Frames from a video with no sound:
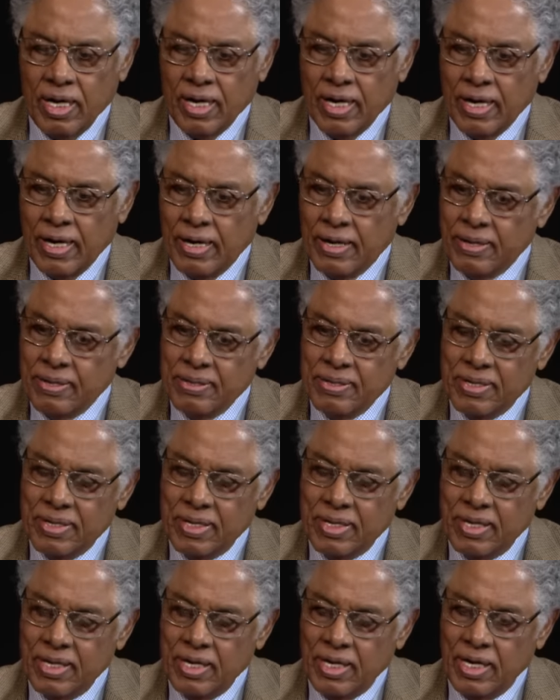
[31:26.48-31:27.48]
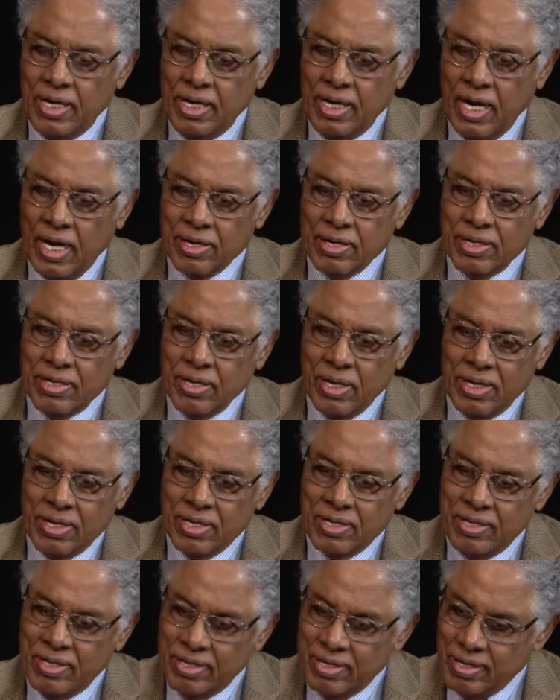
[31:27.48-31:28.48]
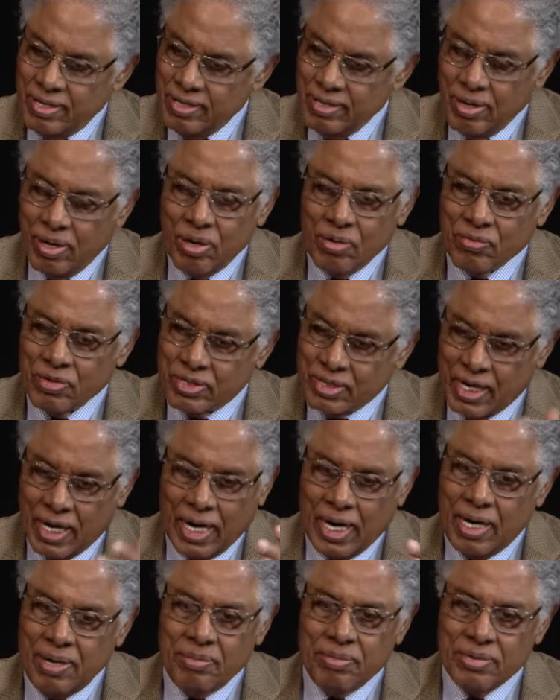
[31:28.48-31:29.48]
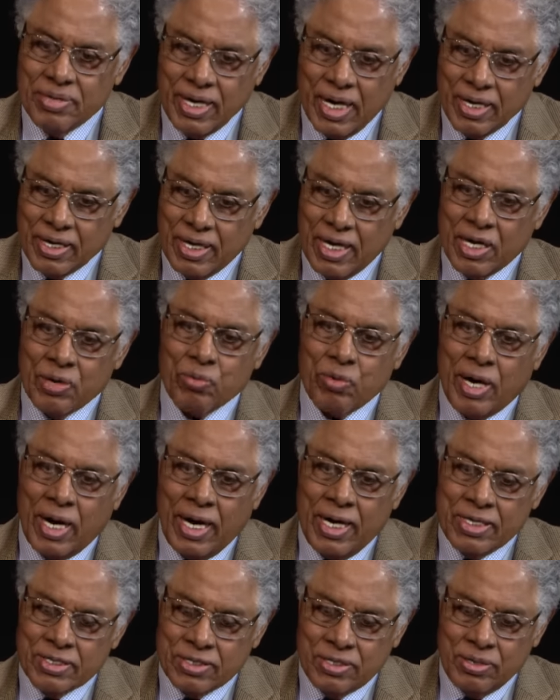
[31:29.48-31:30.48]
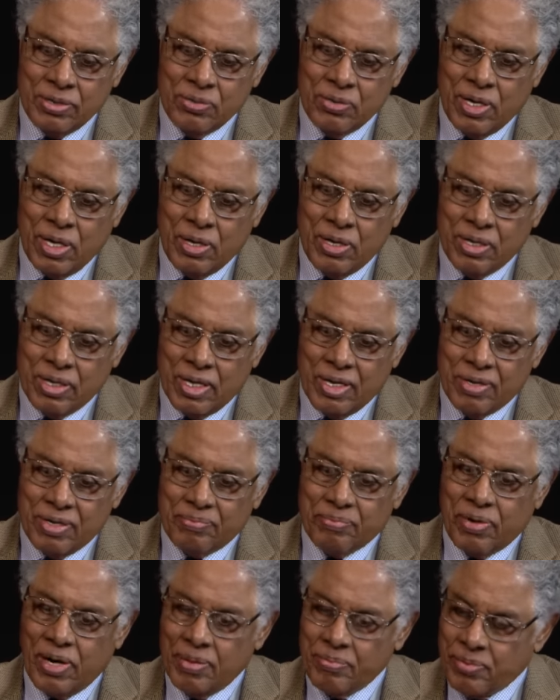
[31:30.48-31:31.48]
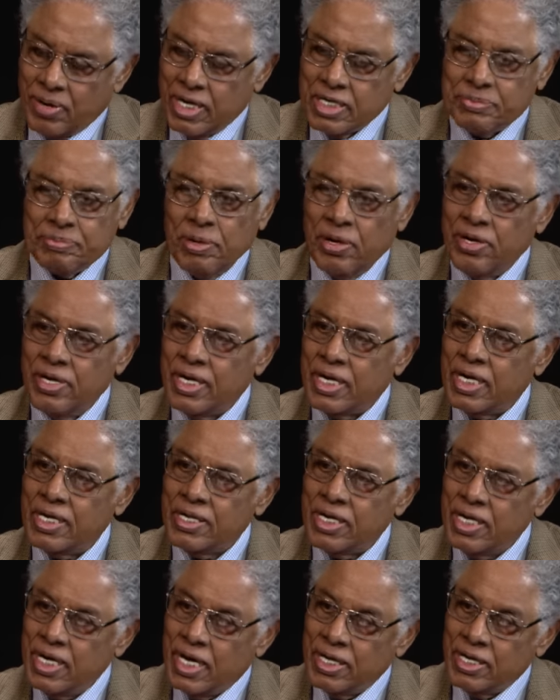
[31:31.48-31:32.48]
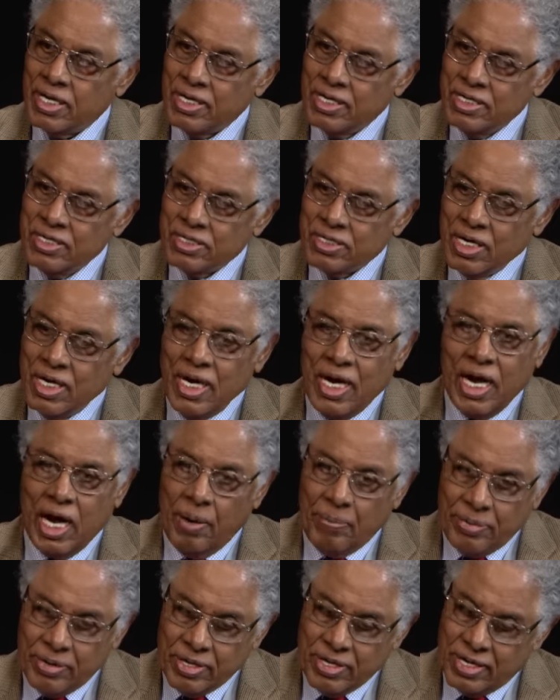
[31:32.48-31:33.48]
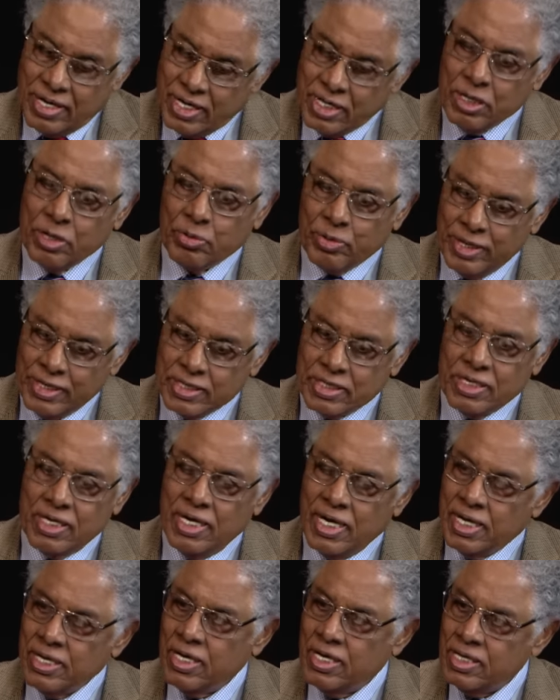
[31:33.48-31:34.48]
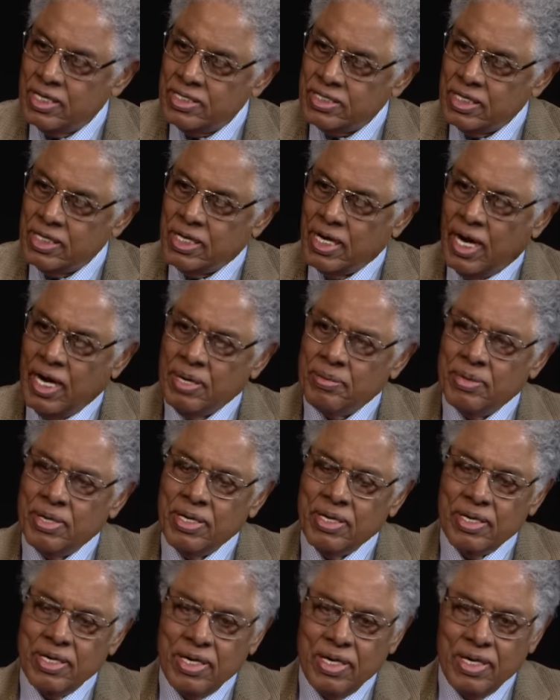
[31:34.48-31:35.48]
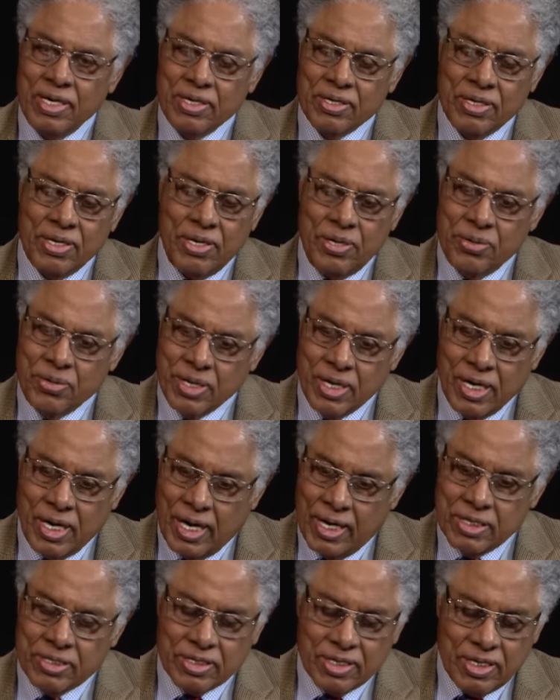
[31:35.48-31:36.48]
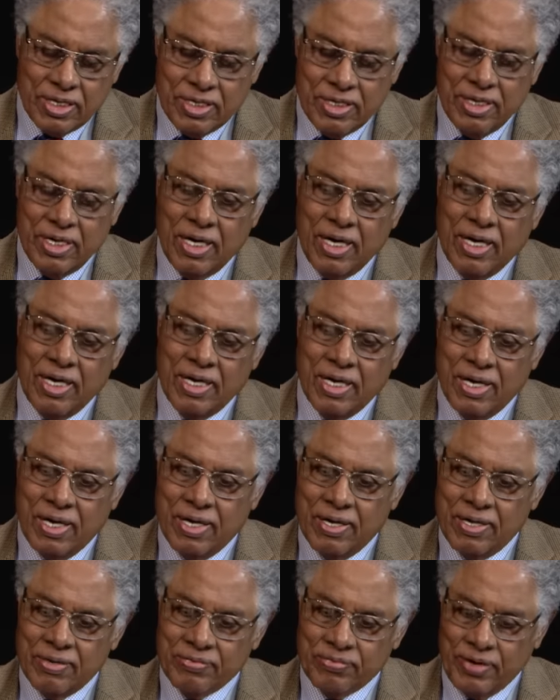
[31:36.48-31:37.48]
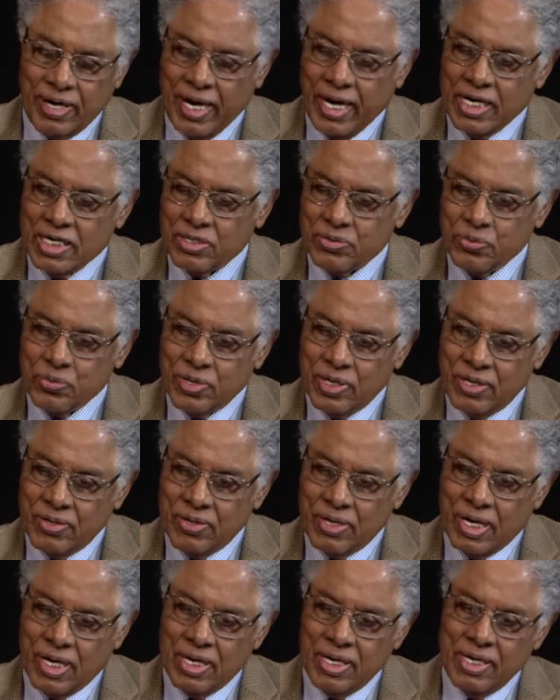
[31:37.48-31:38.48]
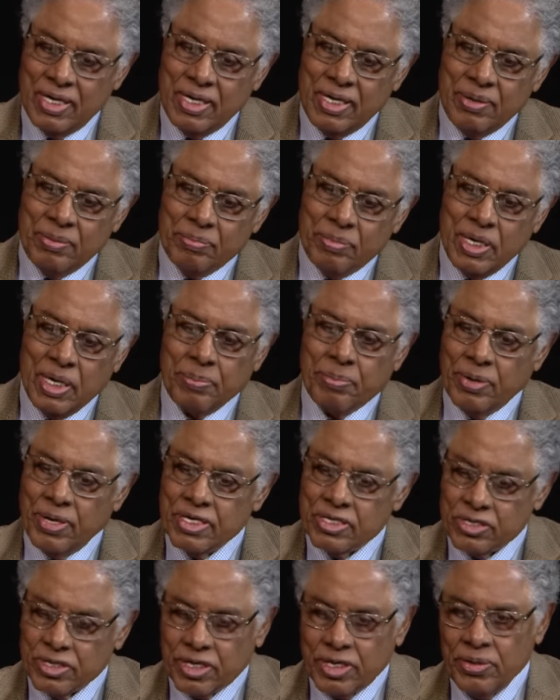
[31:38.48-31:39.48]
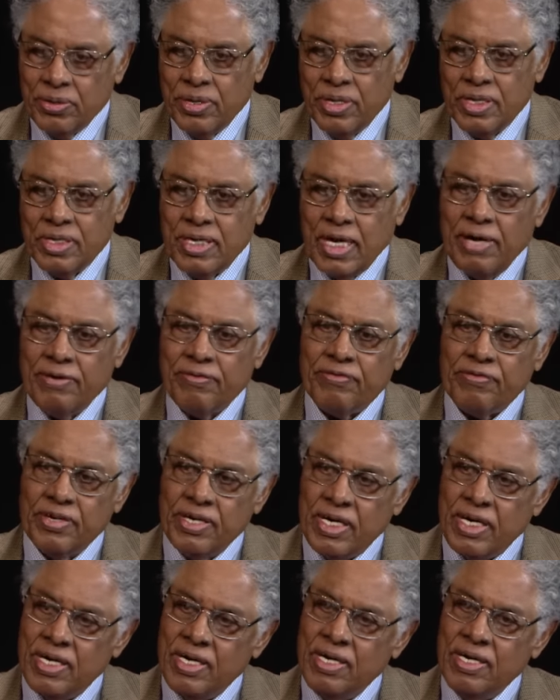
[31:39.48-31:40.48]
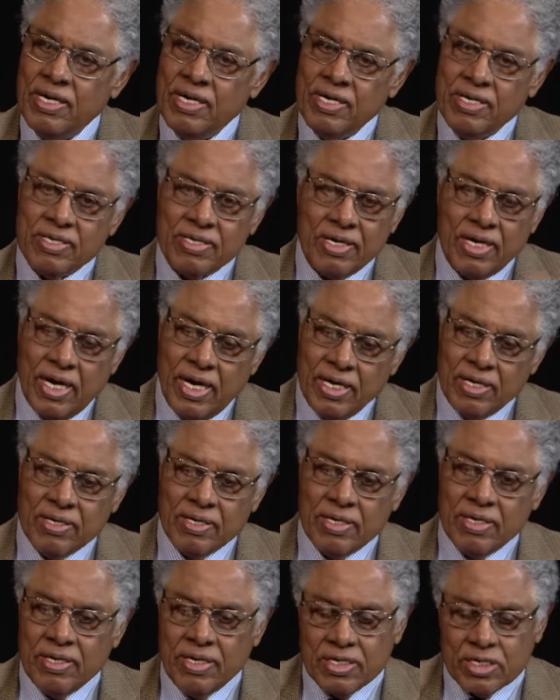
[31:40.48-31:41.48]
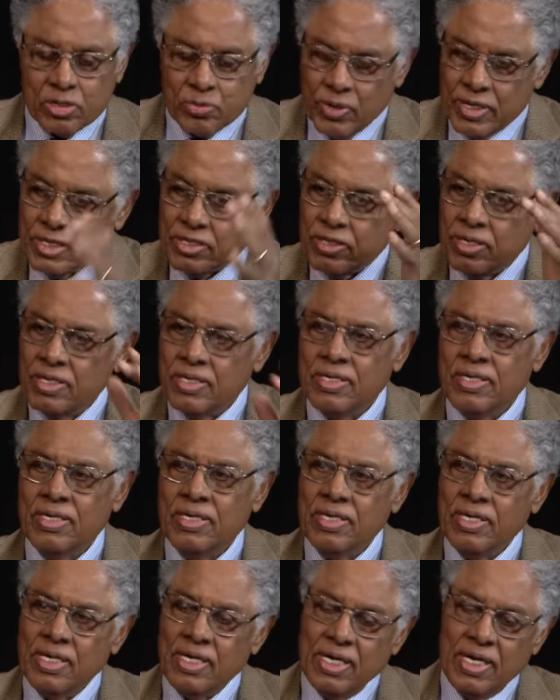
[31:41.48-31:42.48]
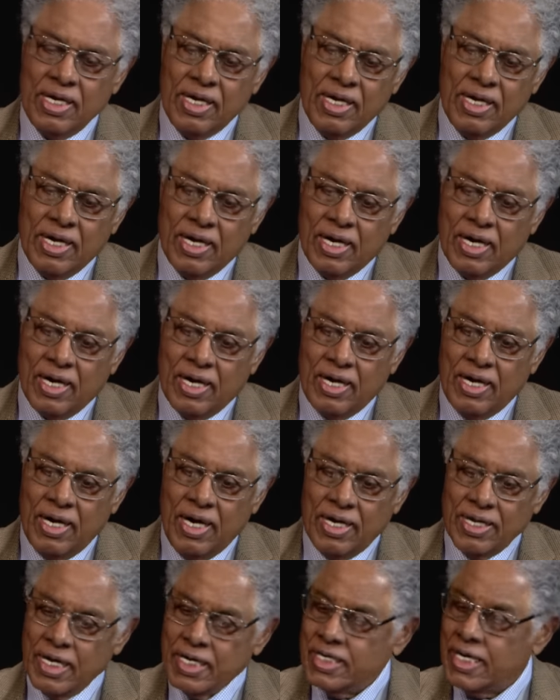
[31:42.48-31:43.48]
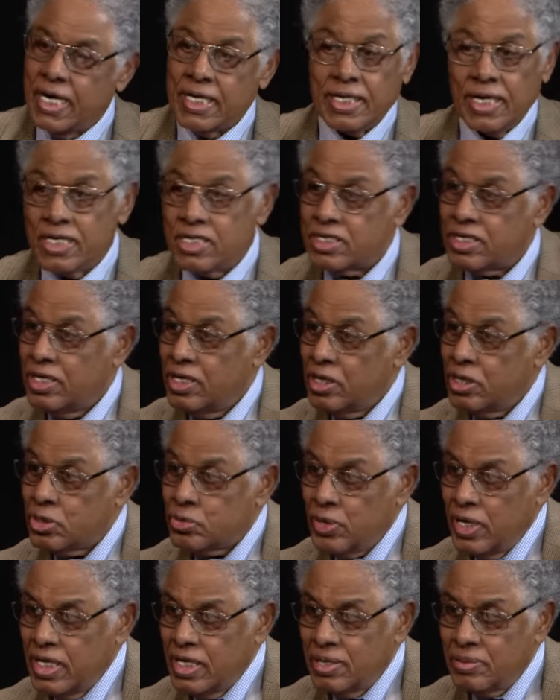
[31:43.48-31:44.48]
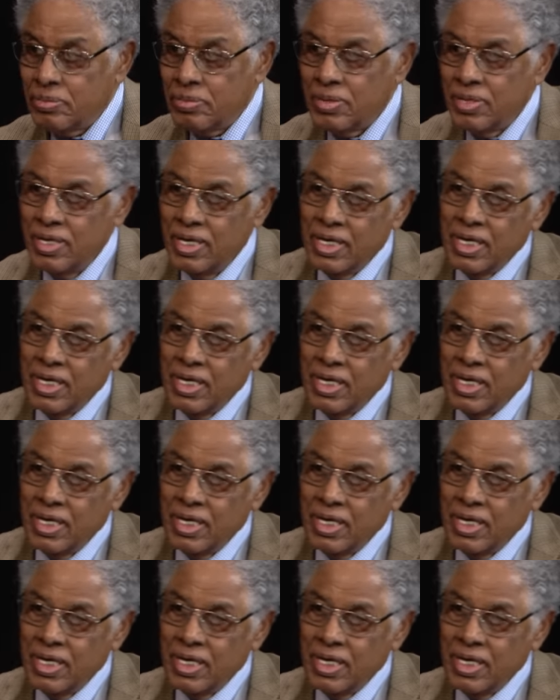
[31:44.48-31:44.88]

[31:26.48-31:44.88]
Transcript: Uh, and, in, and, over time, they again rise to uh, uh pro prosperity in the Netherlands, helping to increase the Netherlands economy the Huguenots in uh, uh, France were uh, being persecuted. They flee to England and Switzerland, and they take their skills with them.